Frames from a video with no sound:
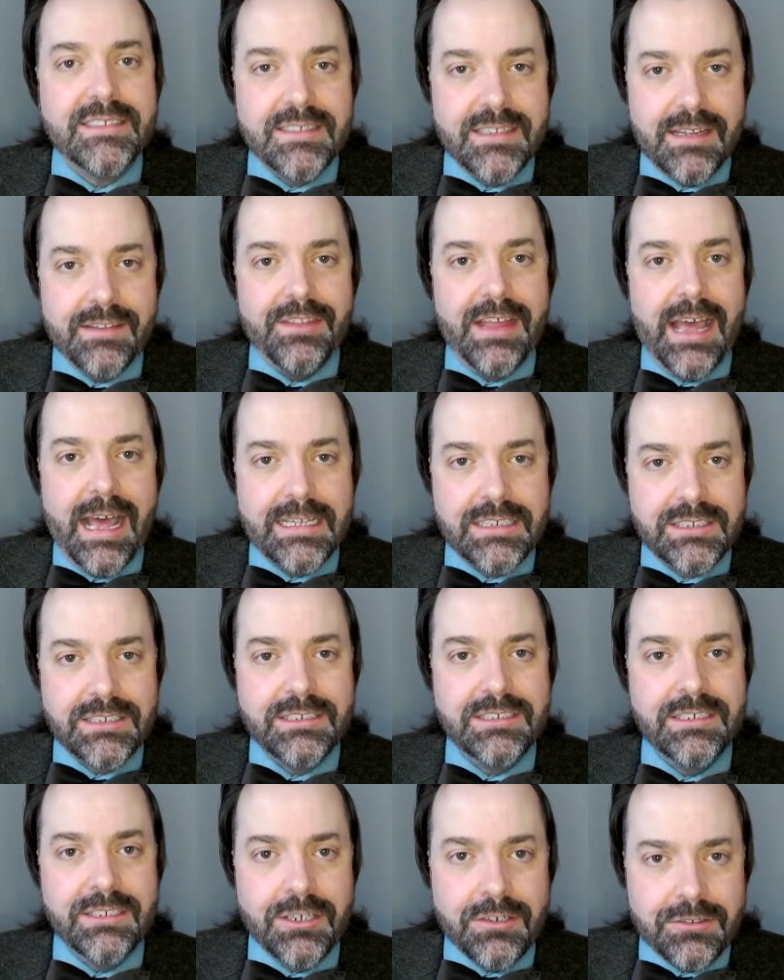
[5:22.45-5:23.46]
Then that's,
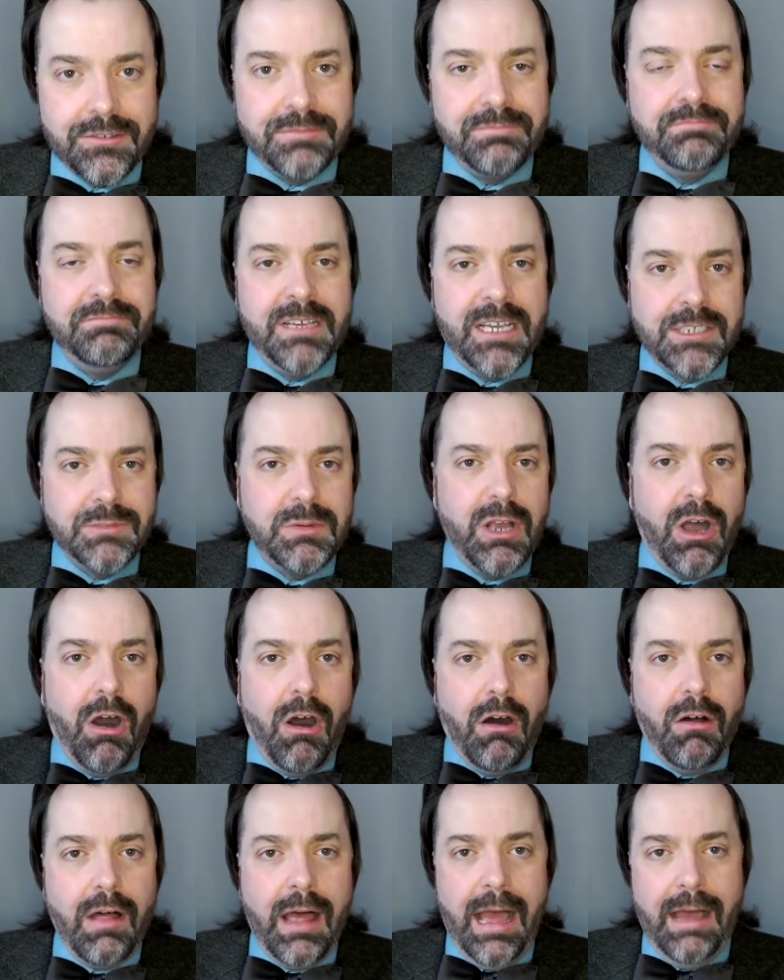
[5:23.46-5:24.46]
because we
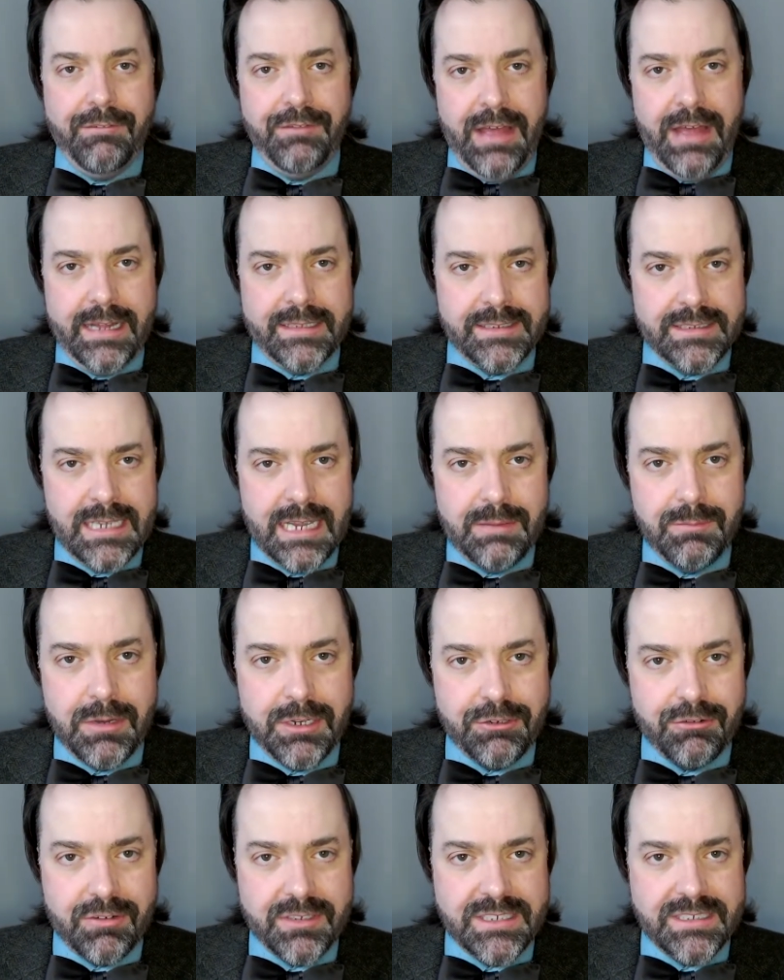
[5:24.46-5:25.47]
all have that same
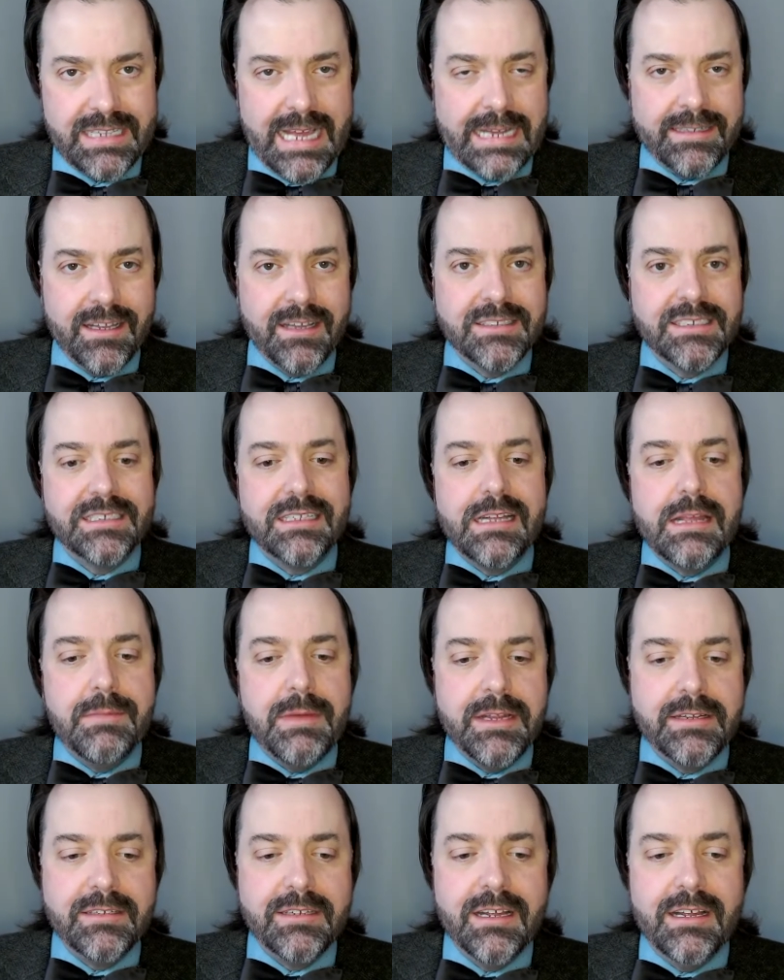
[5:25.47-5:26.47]
interest, that does
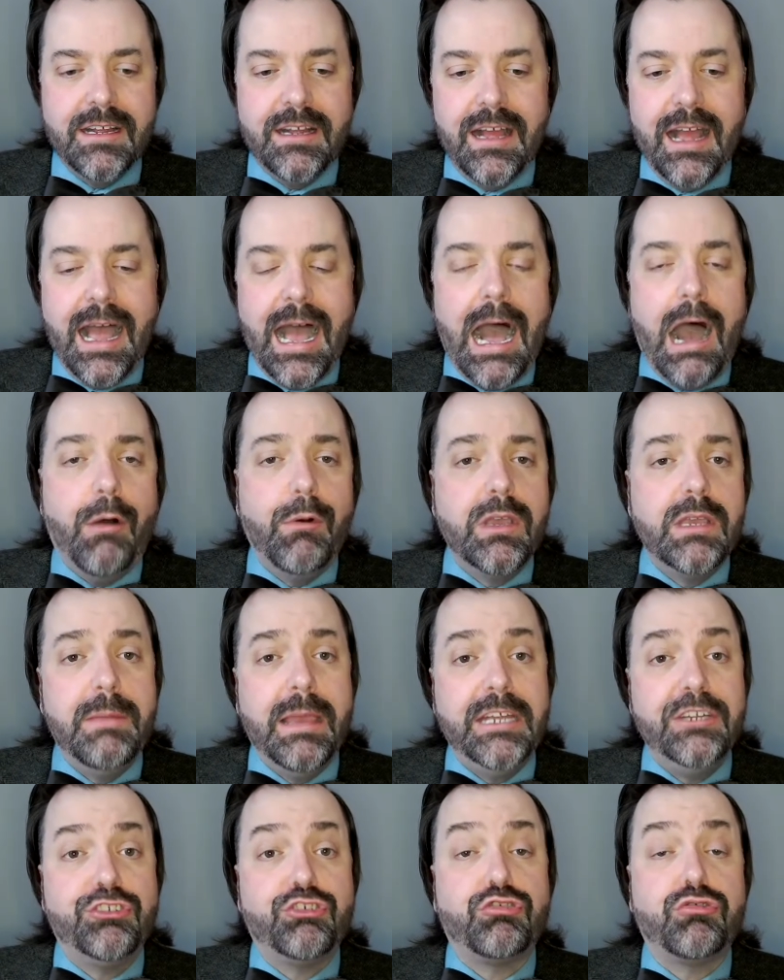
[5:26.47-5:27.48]
limit how we
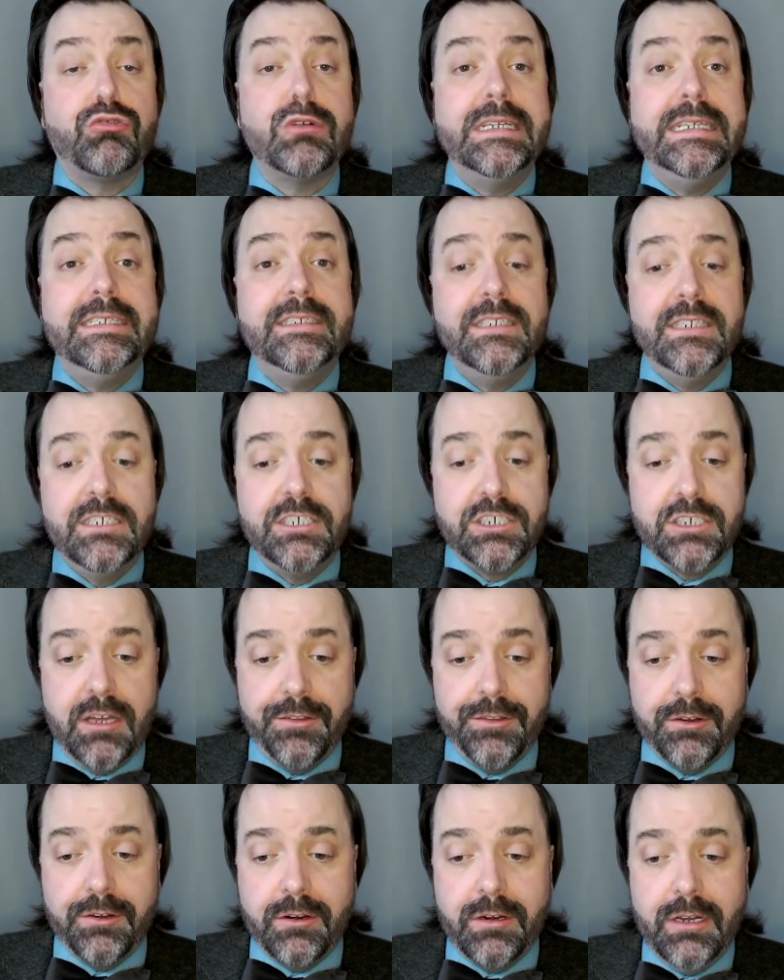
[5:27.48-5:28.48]
may treat each
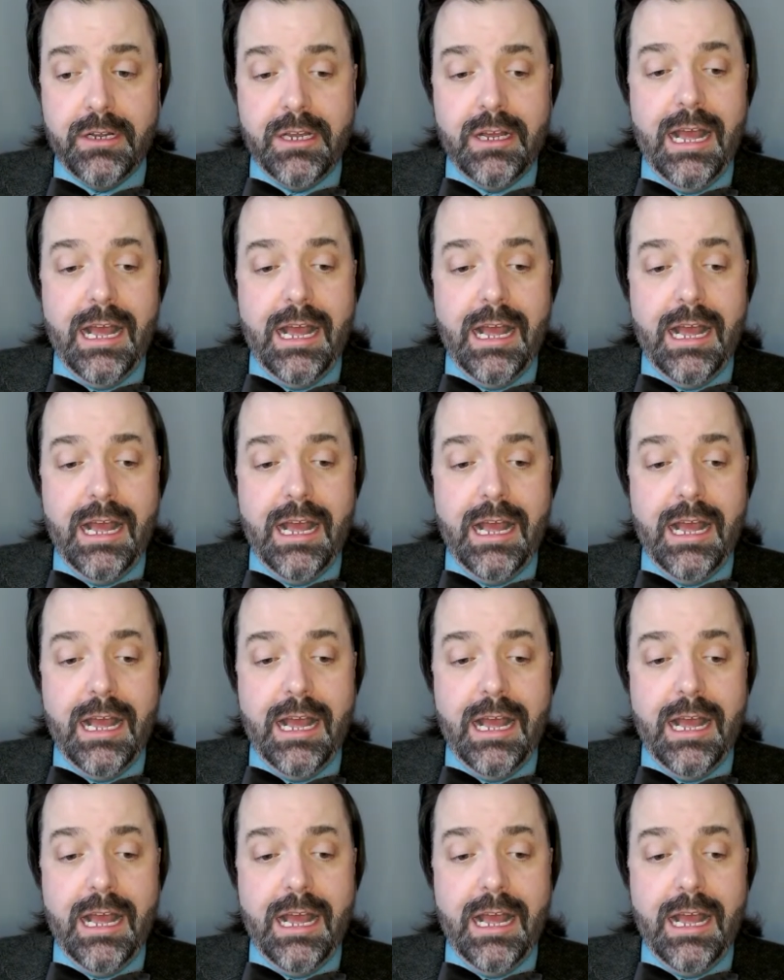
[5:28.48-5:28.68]
other.